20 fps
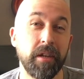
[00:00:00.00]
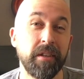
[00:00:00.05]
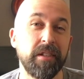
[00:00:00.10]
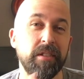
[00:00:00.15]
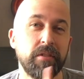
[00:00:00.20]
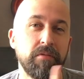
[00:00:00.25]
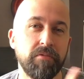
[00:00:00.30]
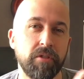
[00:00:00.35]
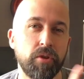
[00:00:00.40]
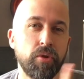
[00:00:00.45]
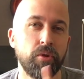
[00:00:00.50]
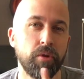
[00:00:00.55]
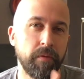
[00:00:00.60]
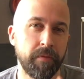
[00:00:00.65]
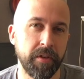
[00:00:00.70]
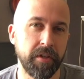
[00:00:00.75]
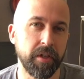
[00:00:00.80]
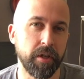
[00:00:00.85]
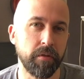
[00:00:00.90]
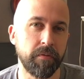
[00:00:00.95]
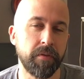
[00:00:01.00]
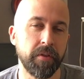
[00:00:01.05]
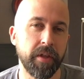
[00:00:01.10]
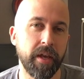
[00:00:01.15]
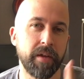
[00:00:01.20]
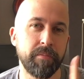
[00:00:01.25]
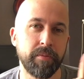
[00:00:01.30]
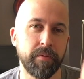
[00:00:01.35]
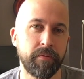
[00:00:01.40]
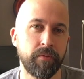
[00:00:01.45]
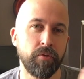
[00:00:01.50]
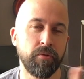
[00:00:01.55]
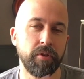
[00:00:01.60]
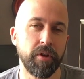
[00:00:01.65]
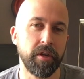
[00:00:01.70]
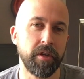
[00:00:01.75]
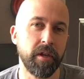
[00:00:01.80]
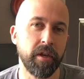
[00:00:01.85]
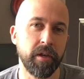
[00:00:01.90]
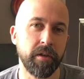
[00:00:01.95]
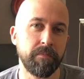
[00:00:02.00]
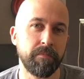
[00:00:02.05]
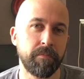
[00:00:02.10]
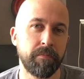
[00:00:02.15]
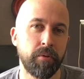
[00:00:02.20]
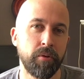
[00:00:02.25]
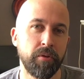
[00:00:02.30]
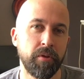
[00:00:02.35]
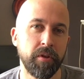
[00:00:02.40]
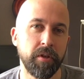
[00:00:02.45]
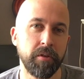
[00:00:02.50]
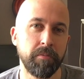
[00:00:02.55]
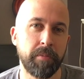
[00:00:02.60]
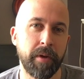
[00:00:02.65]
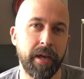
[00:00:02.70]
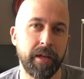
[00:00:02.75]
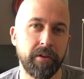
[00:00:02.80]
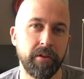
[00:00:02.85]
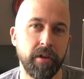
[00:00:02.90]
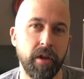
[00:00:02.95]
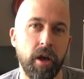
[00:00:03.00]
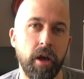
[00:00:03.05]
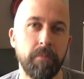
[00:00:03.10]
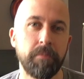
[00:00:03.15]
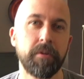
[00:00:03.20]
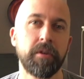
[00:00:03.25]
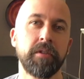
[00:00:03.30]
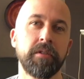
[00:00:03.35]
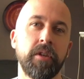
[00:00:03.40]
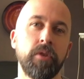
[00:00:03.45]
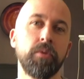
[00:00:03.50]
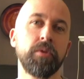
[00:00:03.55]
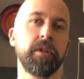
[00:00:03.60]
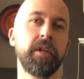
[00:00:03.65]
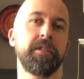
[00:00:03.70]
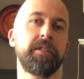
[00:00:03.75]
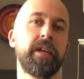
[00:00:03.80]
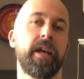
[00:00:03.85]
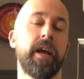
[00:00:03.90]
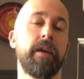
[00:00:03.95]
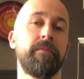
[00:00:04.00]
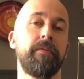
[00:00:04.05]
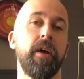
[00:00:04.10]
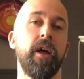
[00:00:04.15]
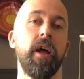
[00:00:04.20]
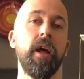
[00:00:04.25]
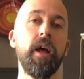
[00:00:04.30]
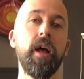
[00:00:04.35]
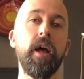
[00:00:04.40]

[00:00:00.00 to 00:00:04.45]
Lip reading: I need to record a video for that before I put the pattern up, because I always like to have